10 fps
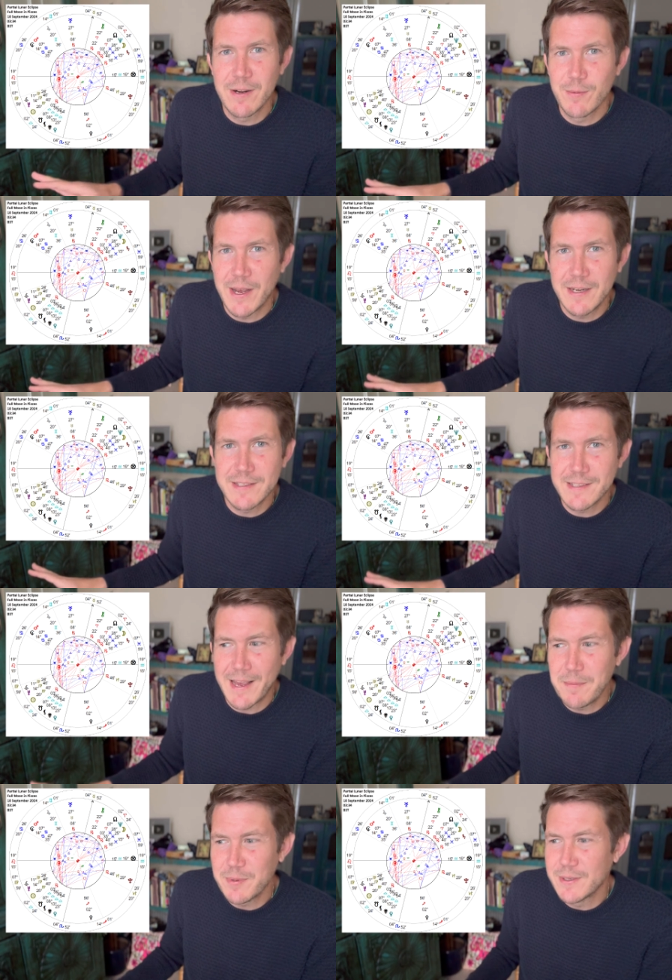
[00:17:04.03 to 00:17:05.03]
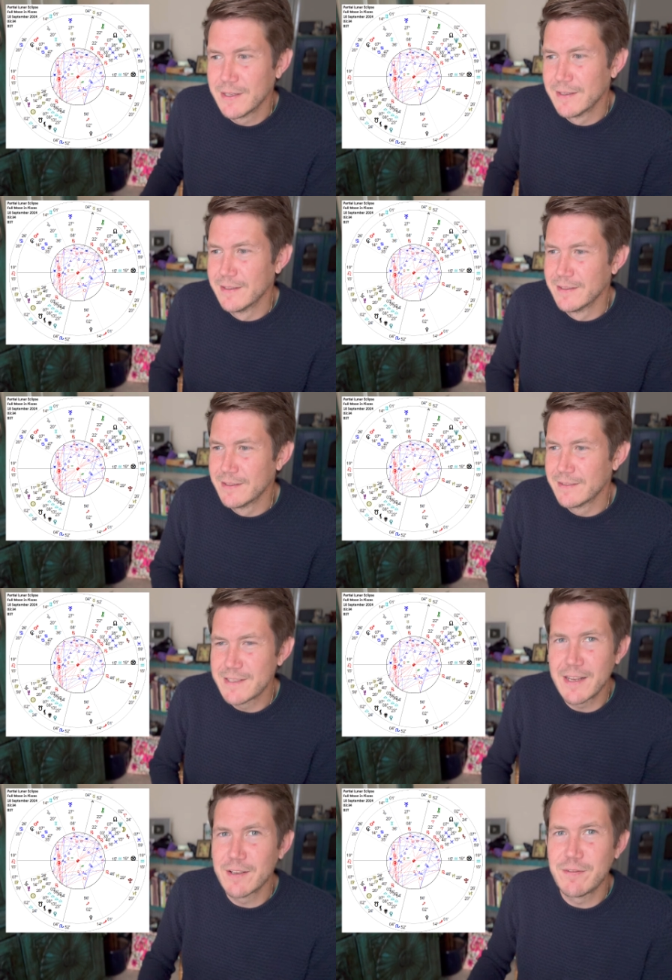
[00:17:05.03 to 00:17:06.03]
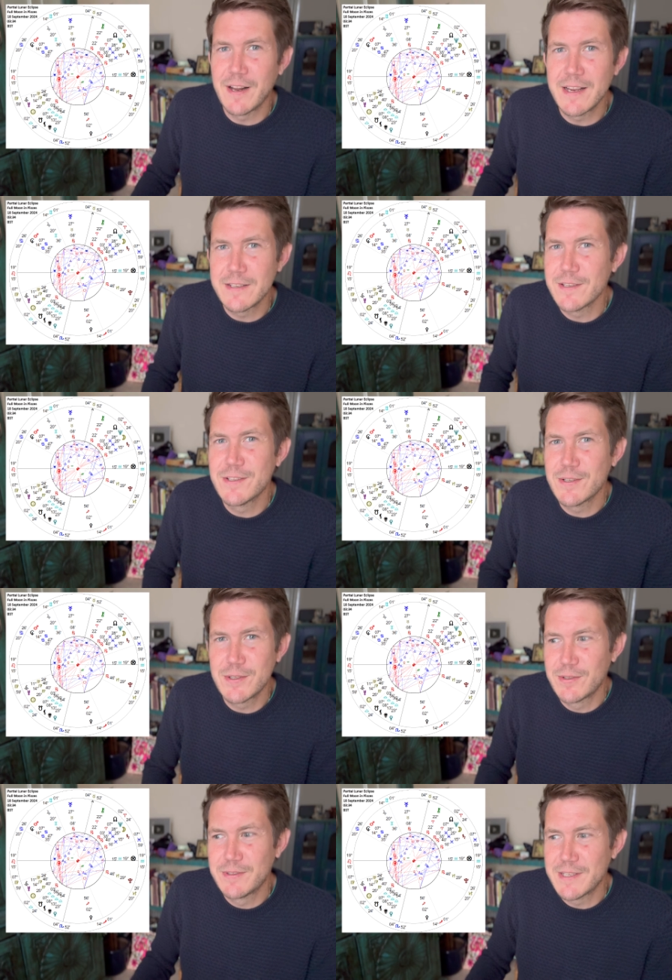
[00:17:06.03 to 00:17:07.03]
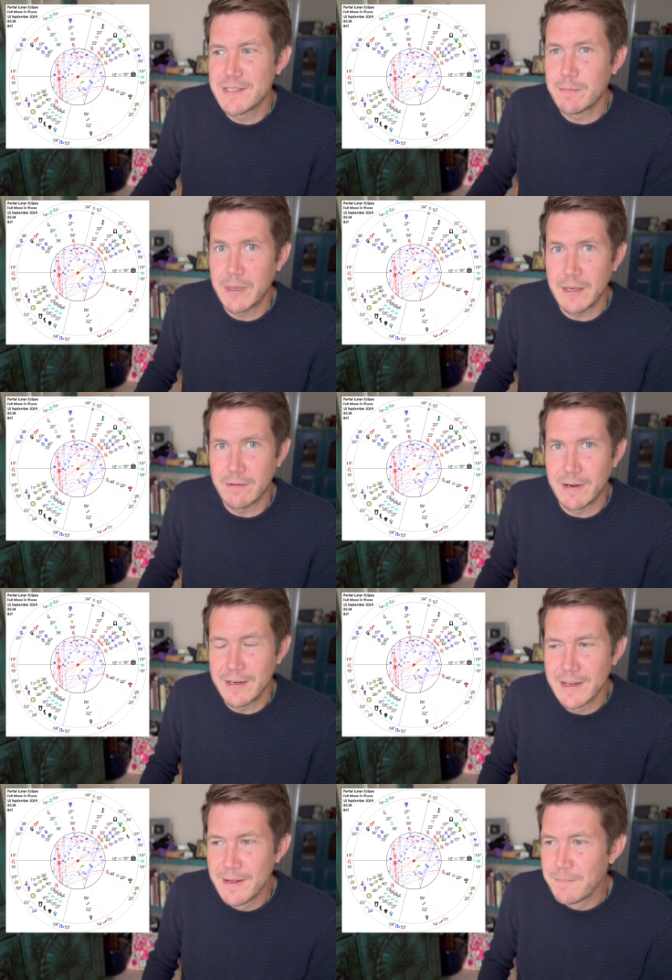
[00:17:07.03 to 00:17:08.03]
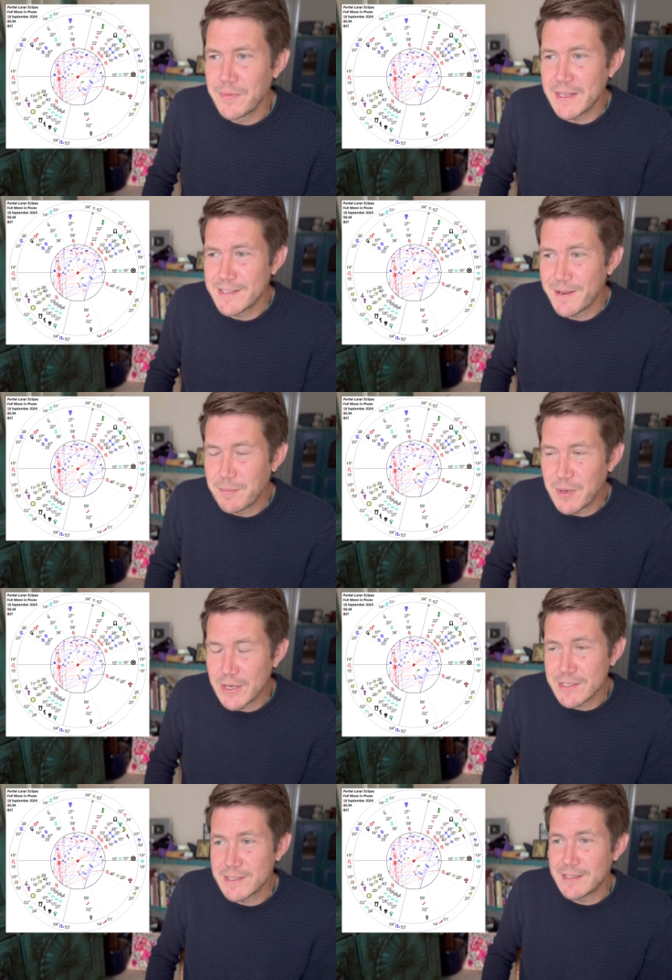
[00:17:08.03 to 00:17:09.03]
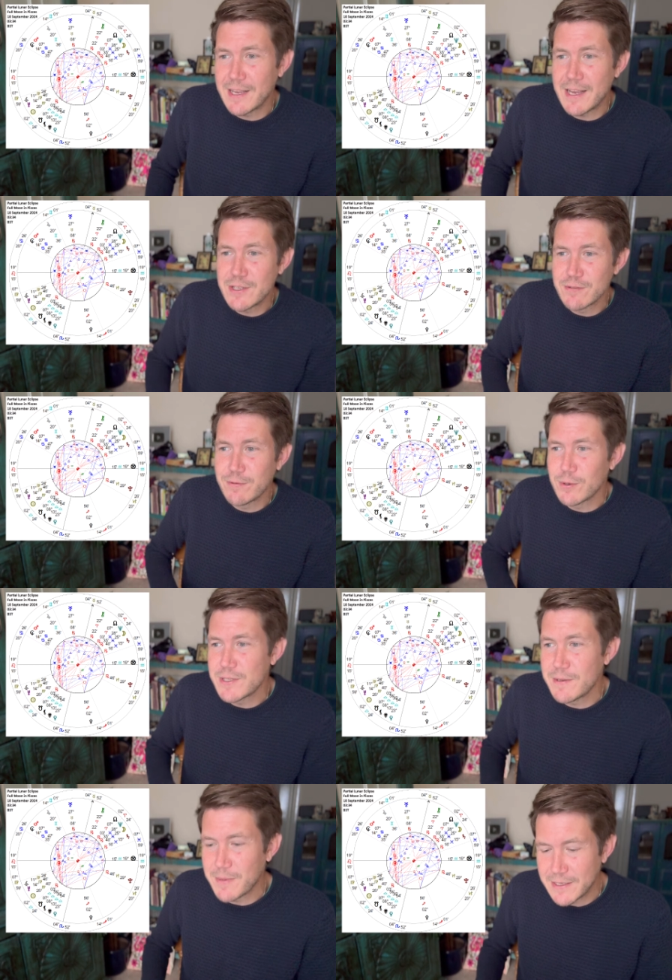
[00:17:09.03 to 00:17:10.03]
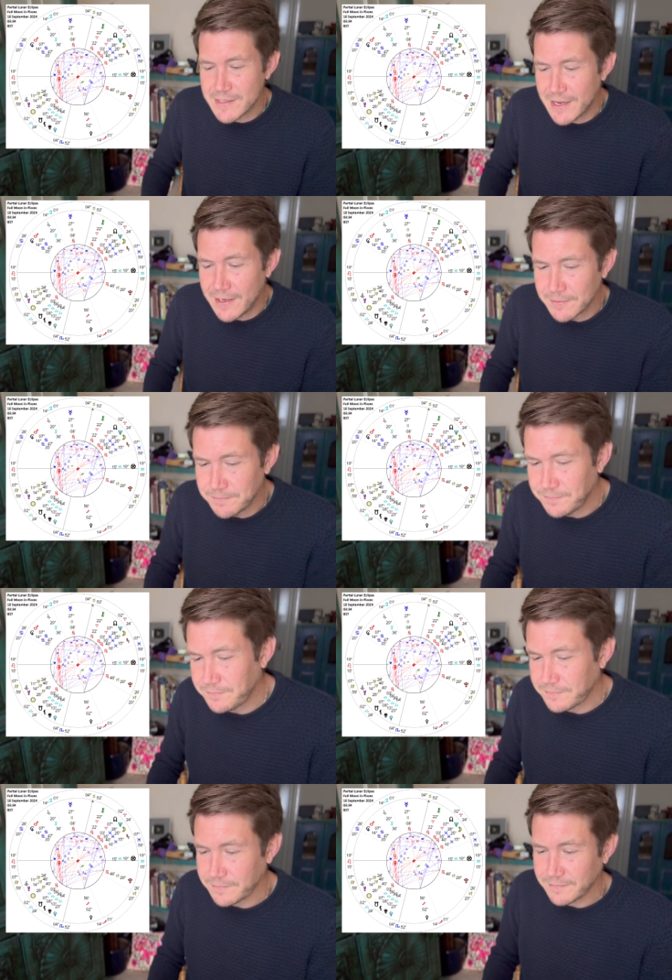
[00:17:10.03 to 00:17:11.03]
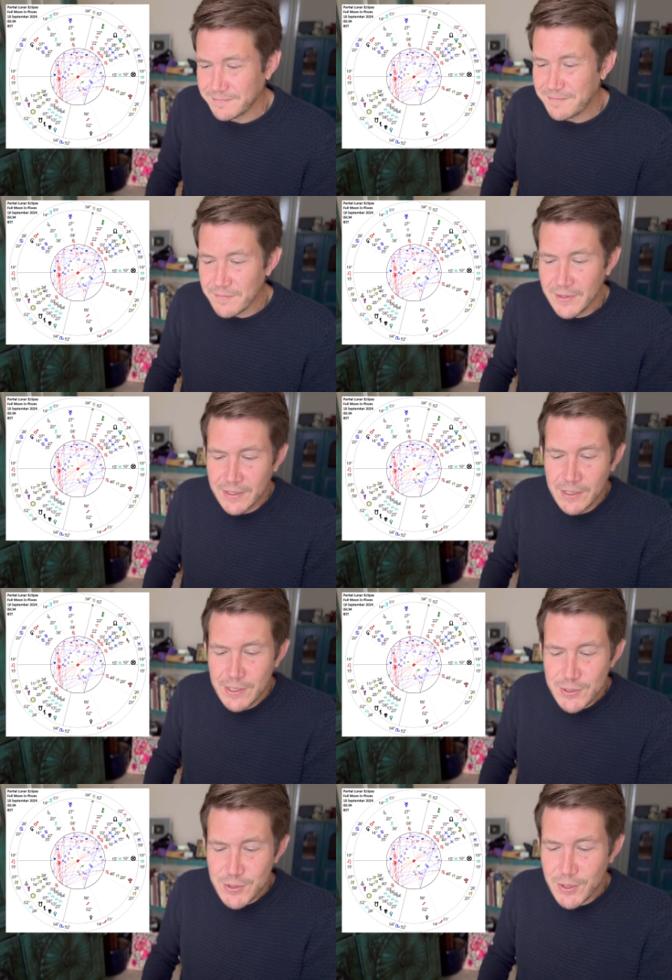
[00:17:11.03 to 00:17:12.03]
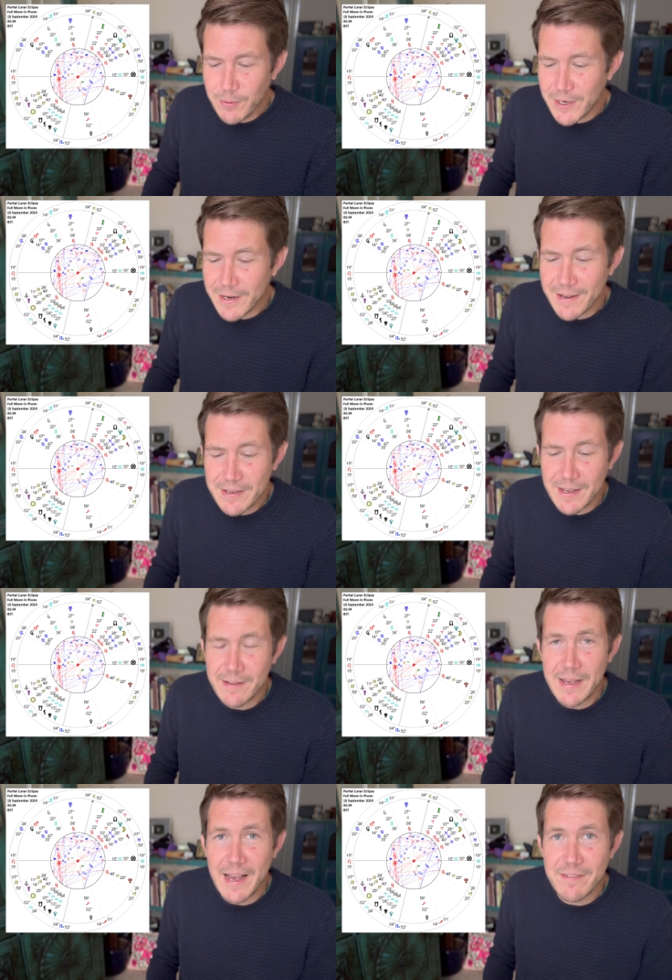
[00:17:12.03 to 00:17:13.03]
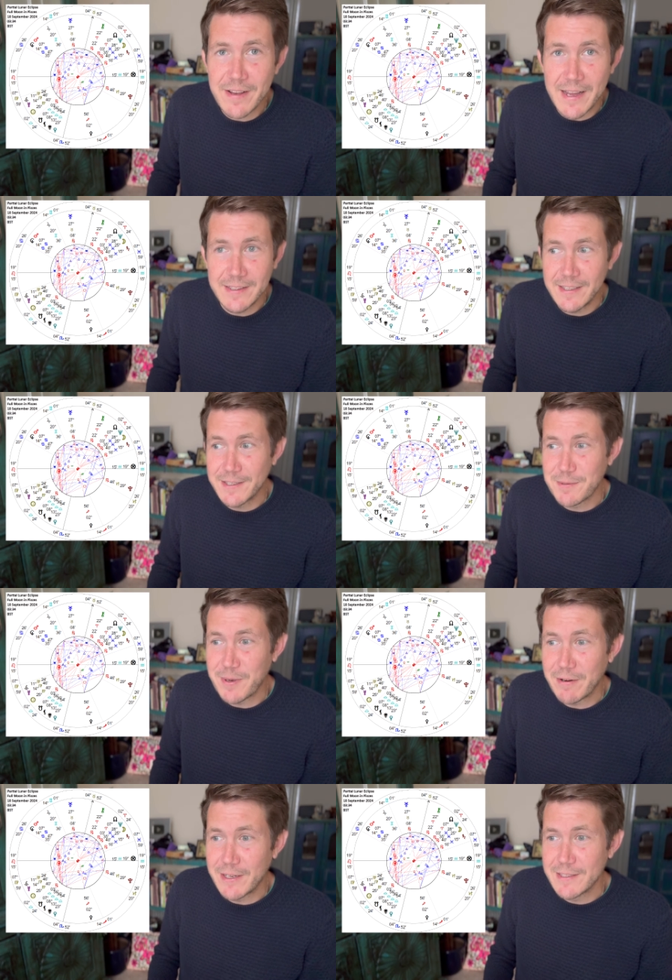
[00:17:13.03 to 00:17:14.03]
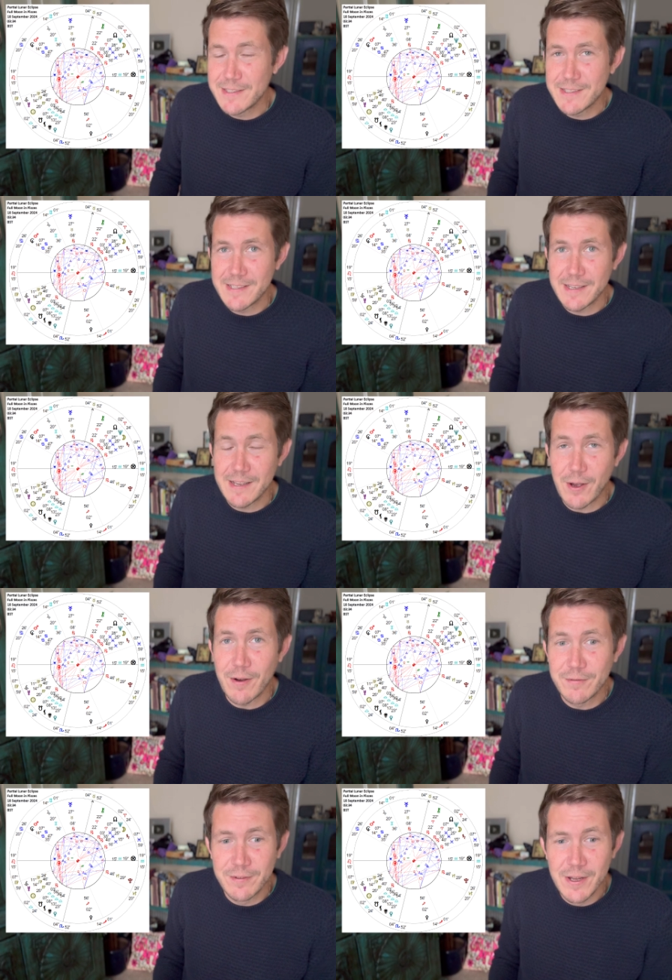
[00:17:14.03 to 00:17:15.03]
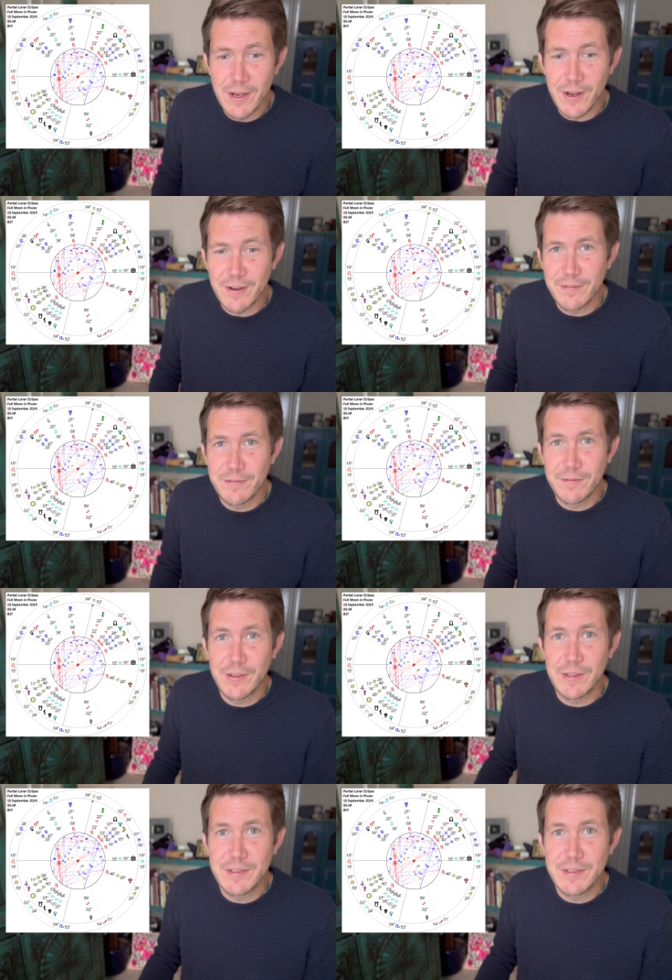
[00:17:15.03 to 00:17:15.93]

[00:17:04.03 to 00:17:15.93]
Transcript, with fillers: away and escape and take a flight and just disappear, right? That same person at the age of 40 may say, do you know what? I, I have had the experience of, of